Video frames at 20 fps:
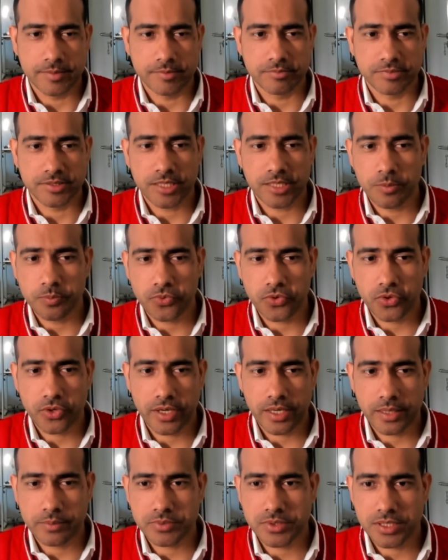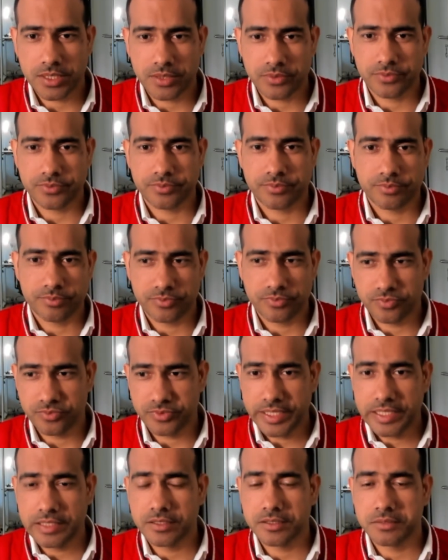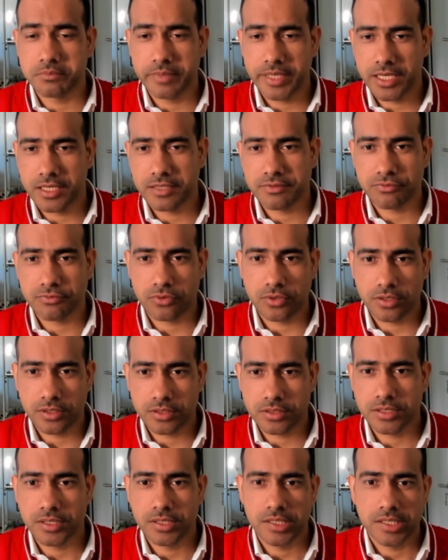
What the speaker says: Some programs are tailor-made for